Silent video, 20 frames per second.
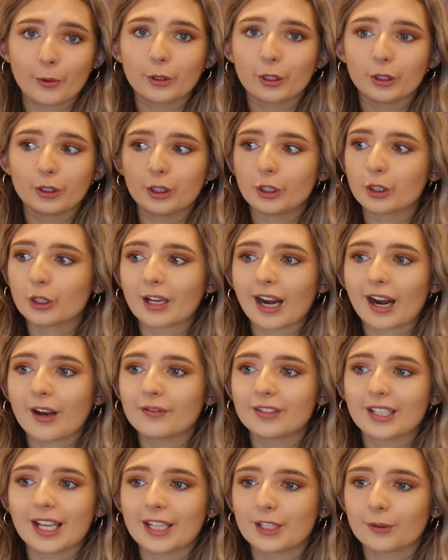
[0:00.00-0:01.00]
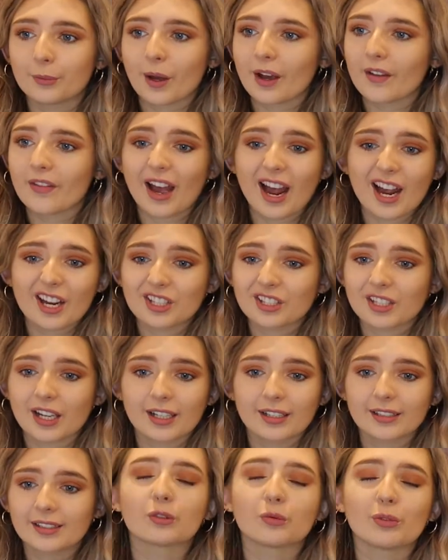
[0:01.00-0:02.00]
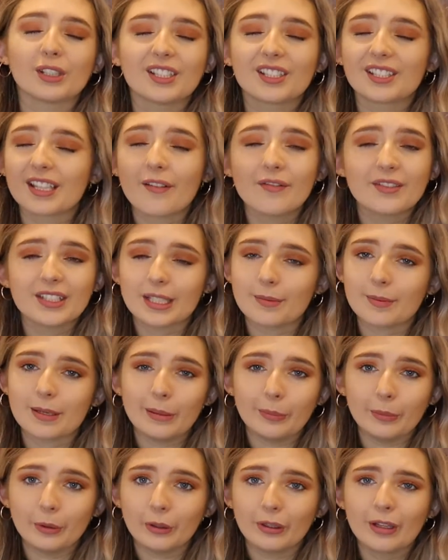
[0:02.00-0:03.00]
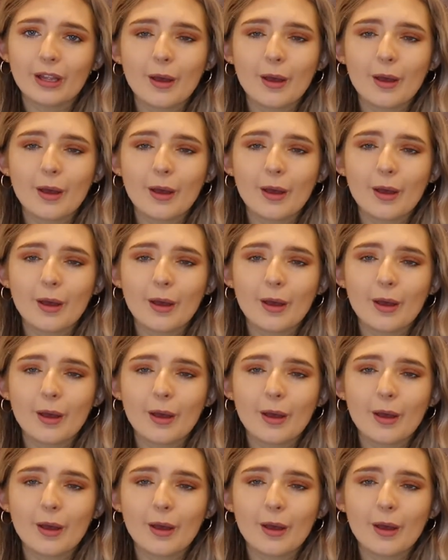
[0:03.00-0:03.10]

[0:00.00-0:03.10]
because you could have days where the hashtags reach 70 people,